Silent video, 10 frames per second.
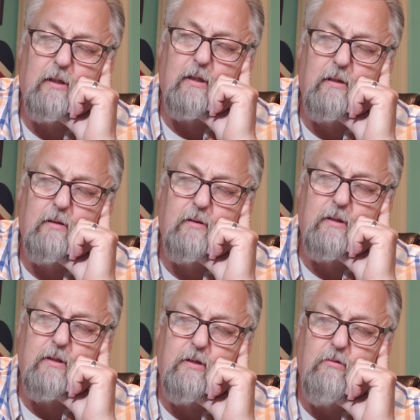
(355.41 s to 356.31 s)
uh,
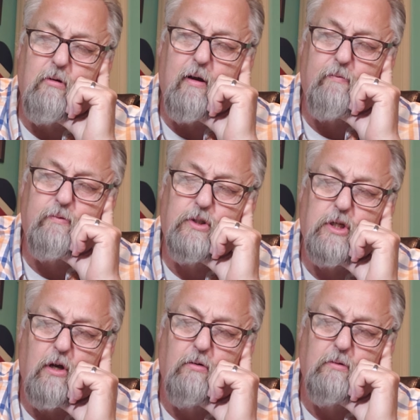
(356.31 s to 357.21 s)
that you have
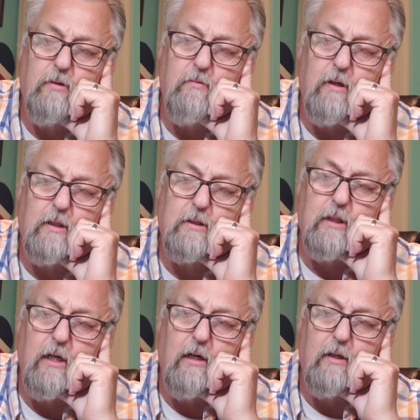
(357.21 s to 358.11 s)
shown to us,
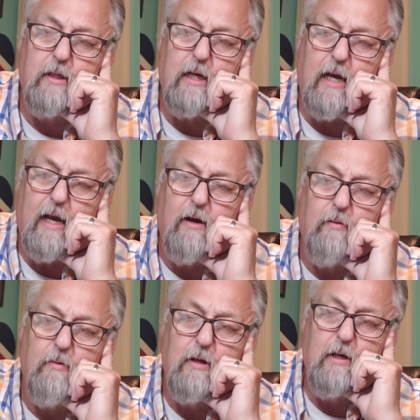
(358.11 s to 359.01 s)
God, how.